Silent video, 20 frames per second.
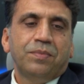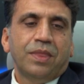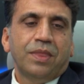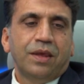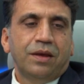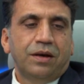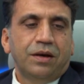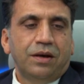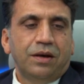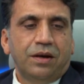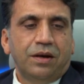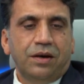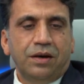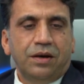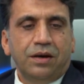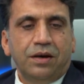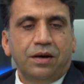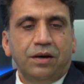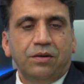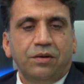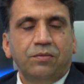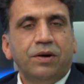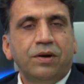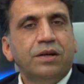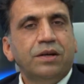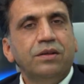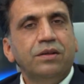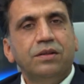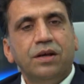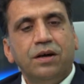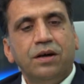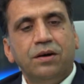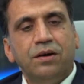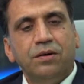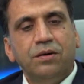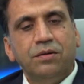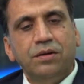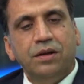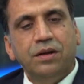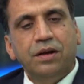what is the
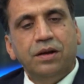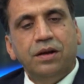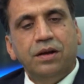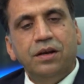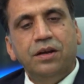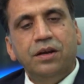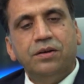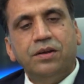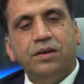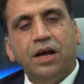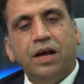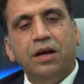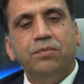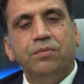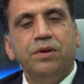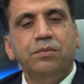time limit